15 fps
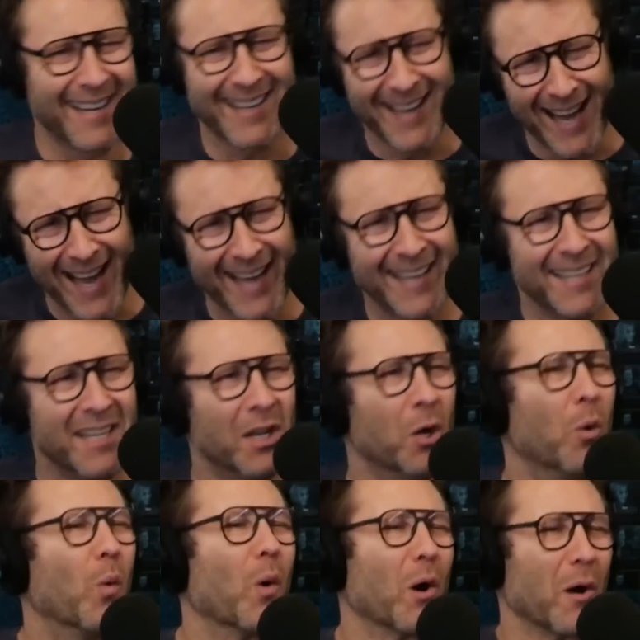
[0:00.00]
and not
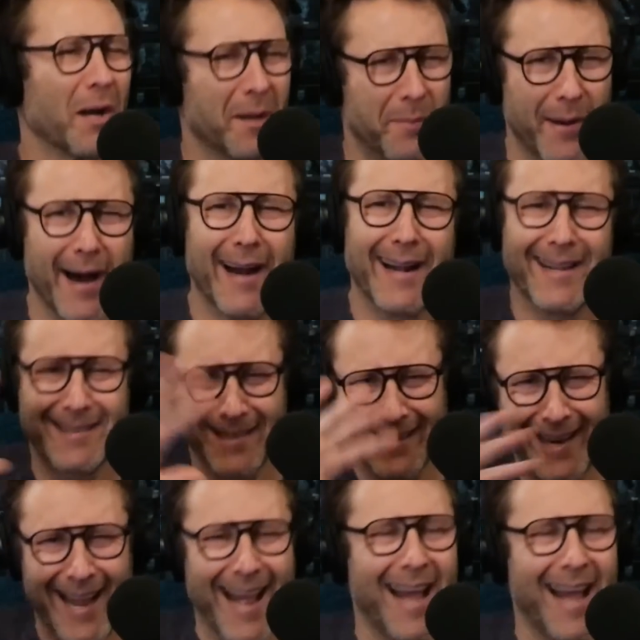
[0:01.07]
worry about it. It's going to